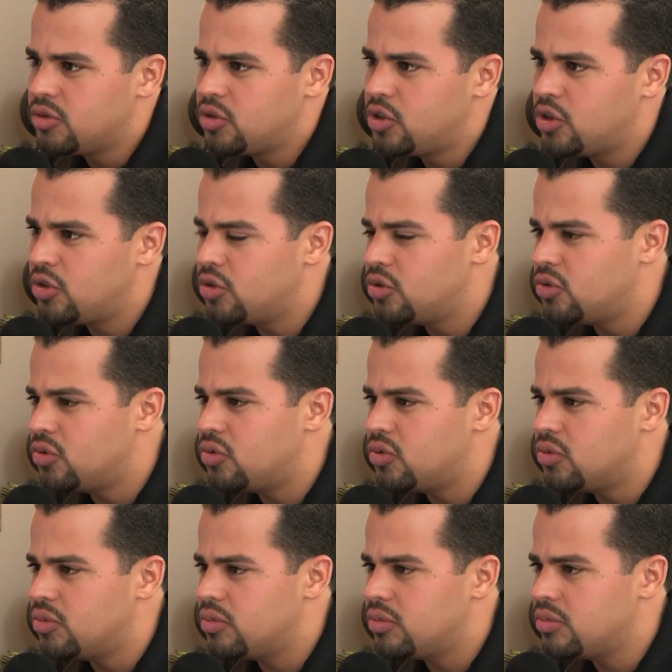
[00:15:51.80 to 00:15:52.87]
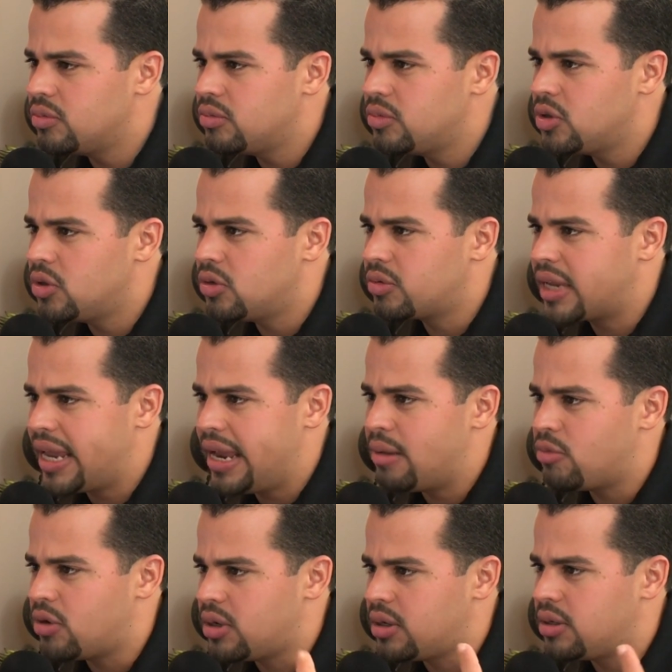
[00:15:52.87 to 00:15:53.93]
to your
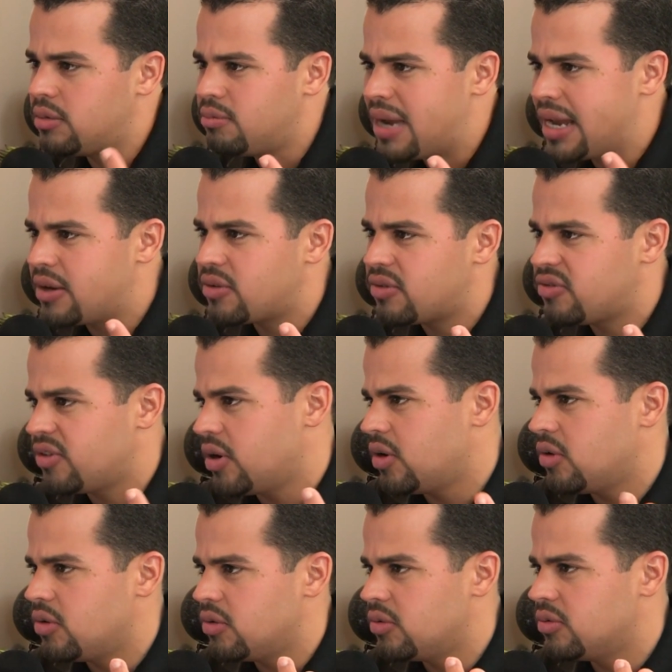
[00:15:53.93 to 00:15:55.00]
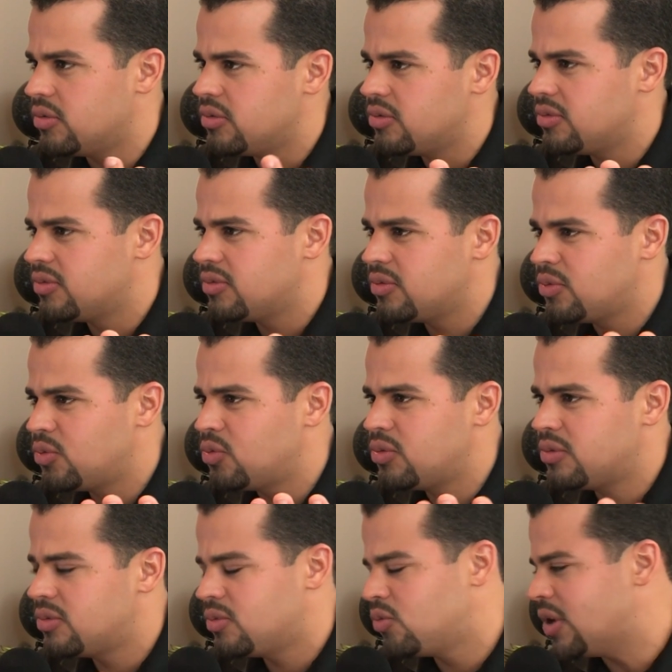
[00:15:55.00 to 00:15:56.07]
camera, microphone,
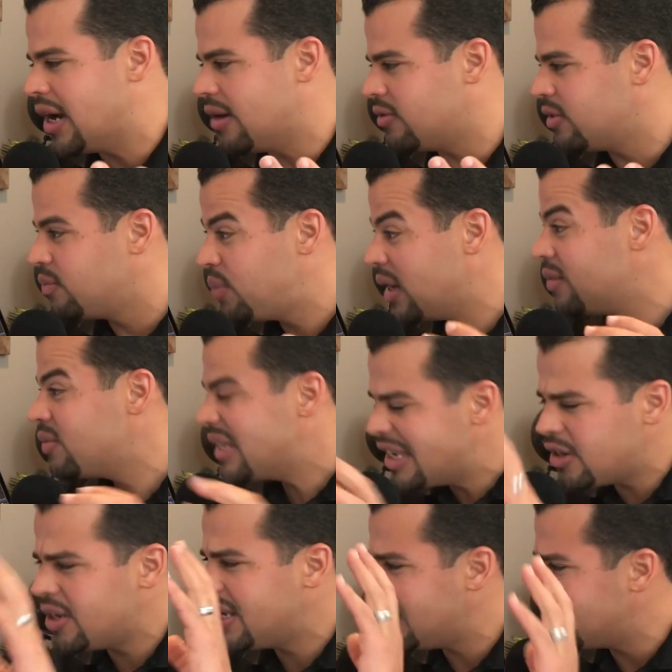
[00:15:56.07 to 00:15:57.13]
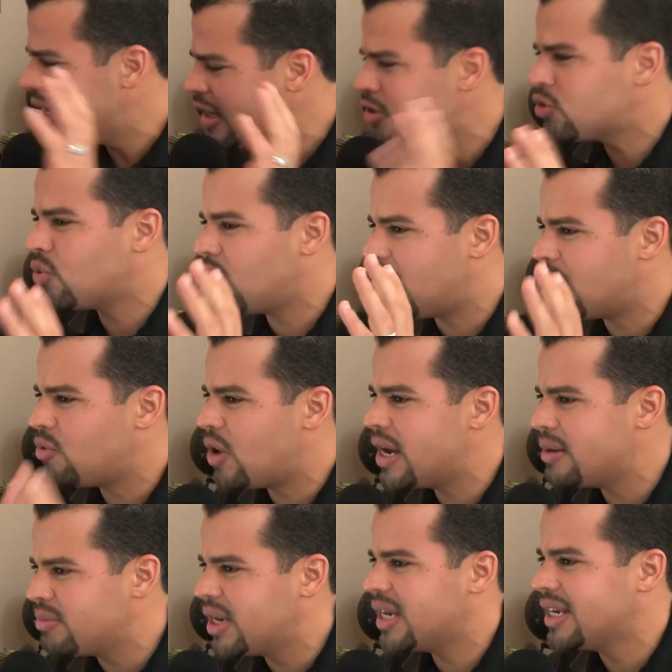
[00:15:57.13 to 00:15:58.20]
whatever. But here's why
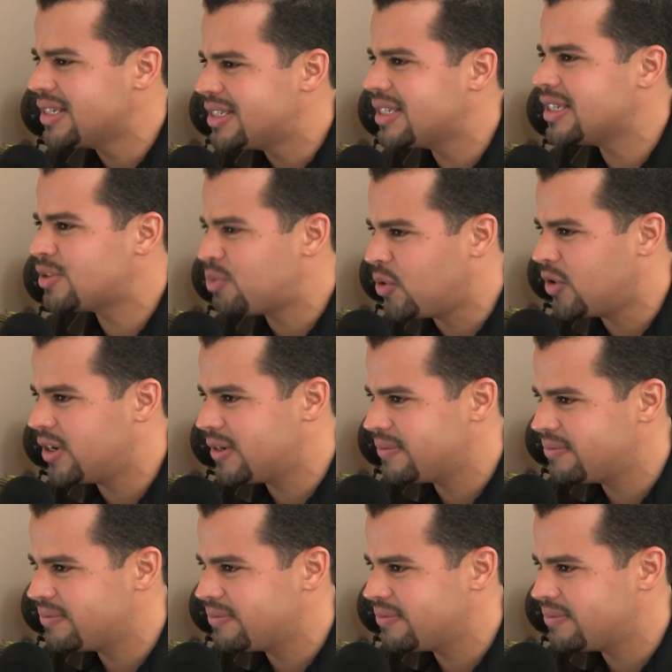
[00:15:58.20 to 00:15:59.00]
I'm getting to this point.